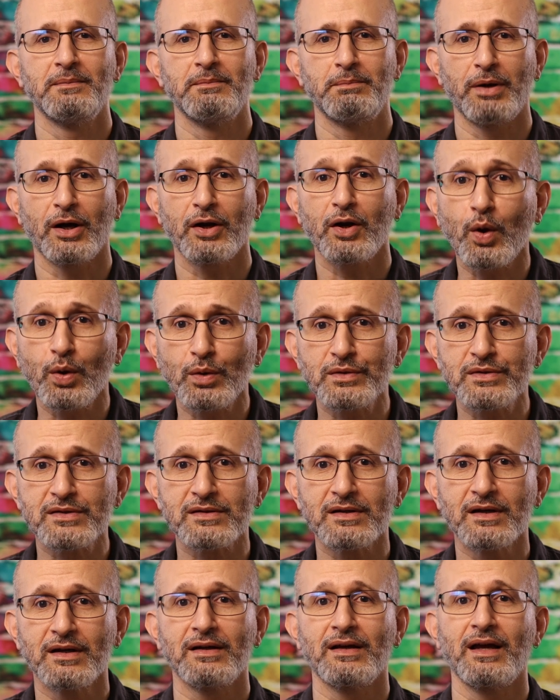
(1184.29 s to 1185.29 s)

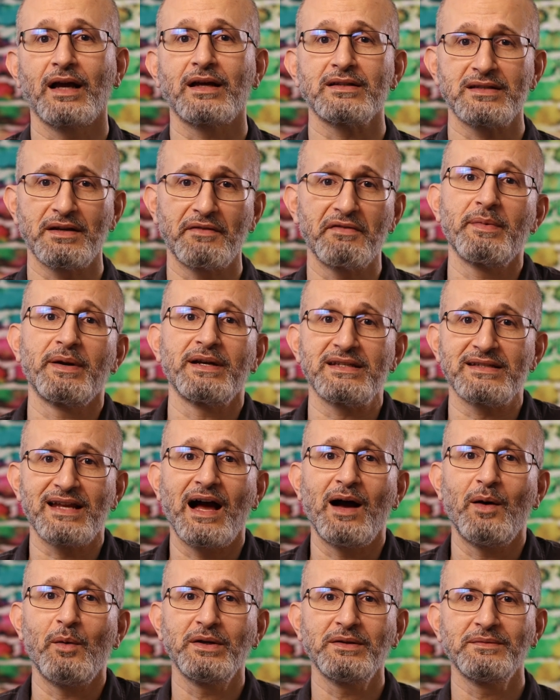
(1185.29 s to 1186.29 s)
Buttholes? Because everybody's
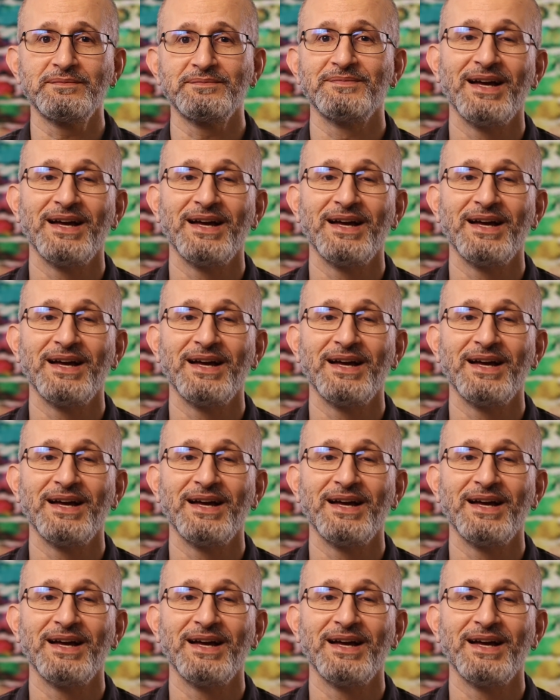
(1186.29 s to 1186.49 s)
got one.